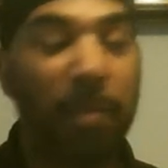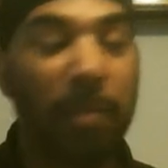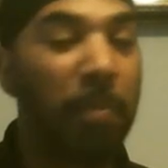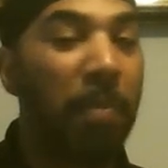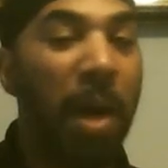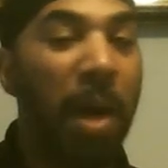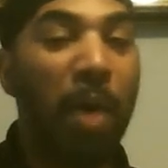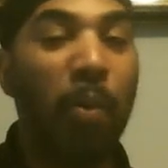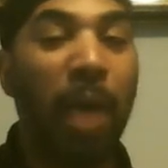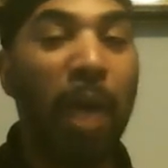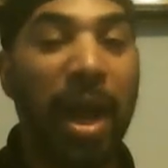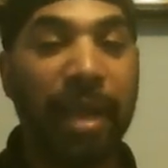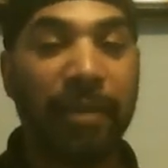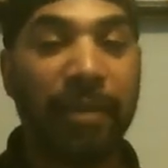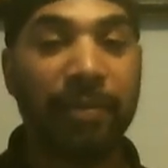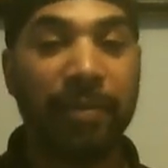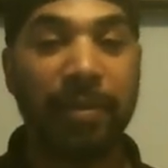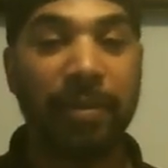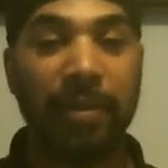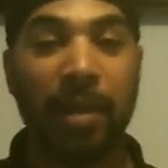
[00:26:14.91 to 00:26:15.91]
My
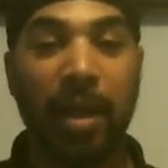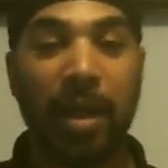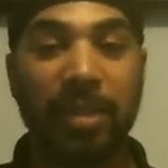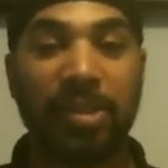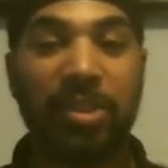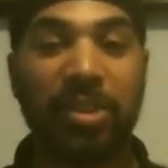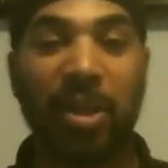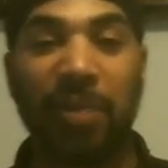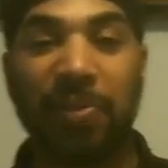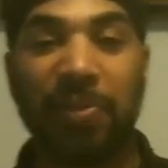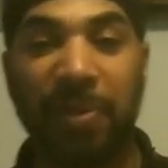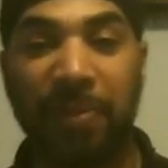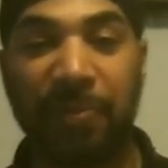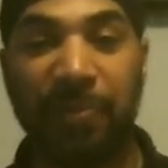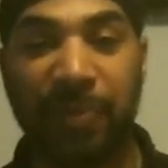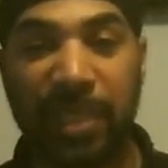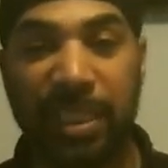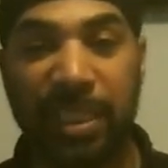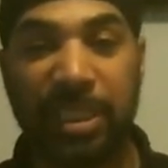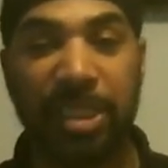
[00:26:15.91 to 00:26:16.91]
wife suffered
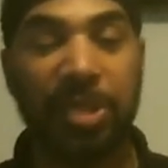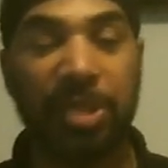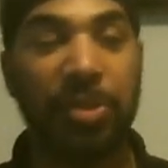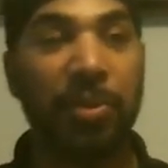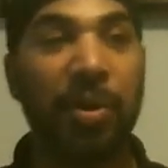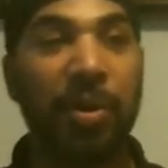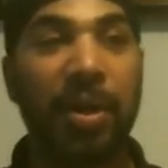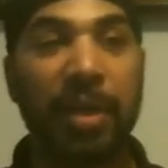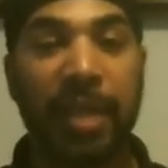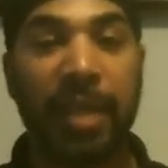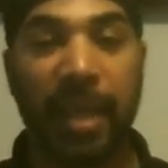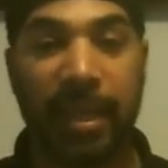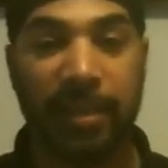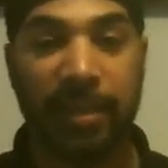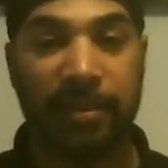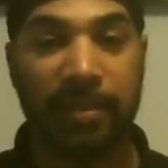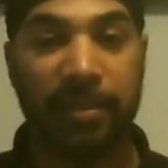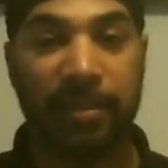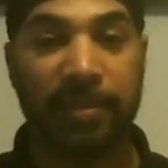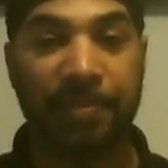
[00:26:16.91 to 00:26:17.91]
affliction through her
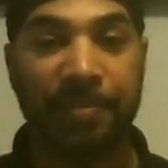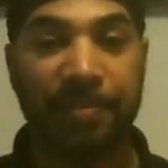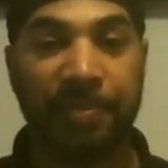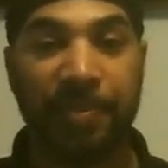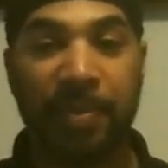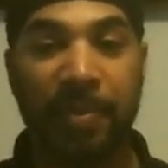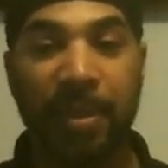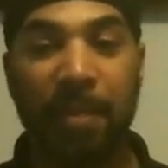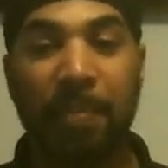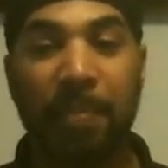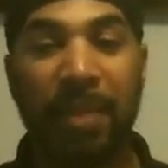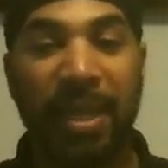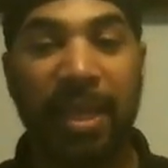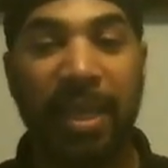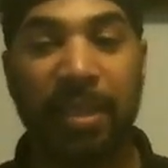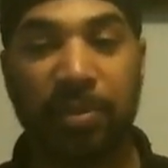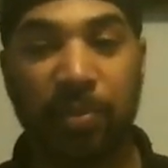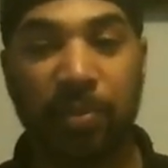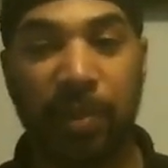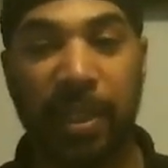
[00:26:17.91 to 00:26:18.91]
cancer. But
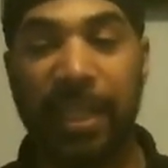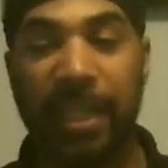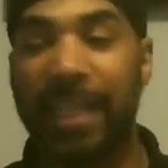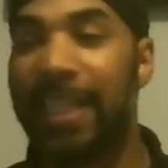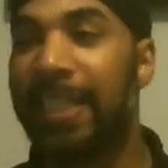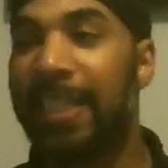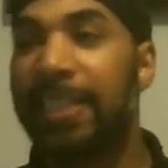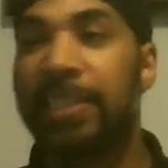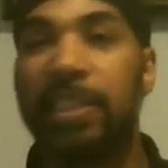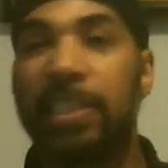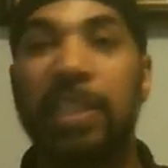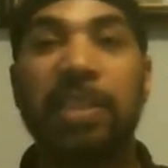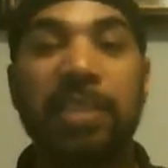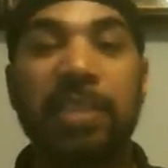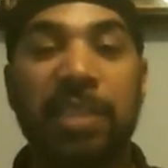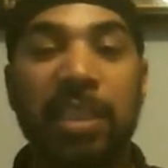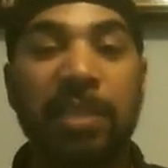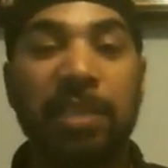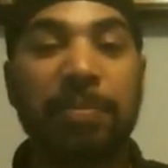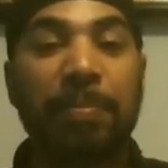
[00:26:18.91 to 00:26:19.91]
guess what?
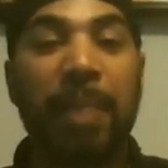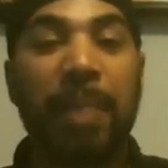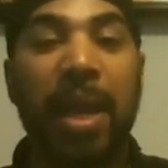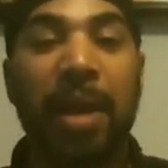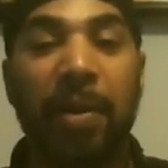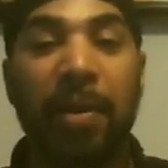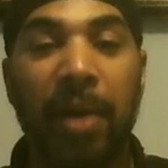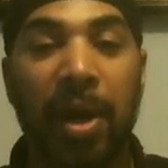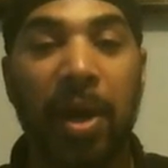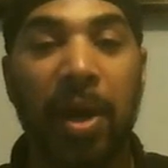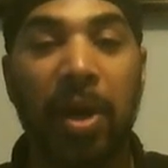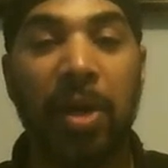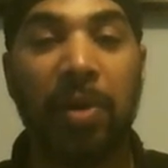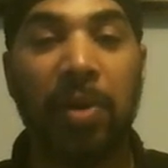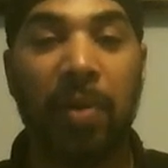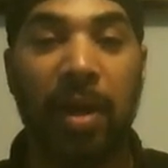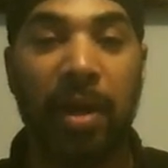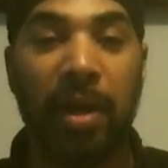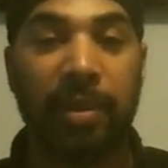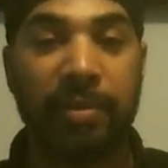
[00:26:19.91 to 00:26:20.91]
She's bearing her
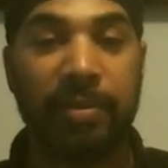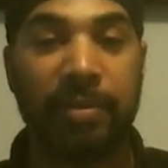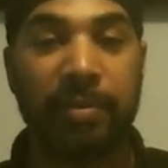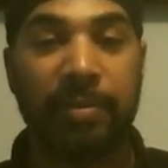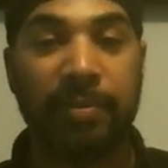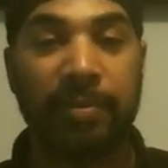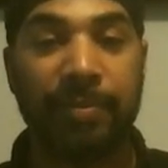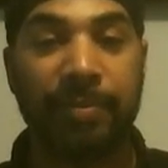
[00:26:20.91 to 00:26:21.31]
cross.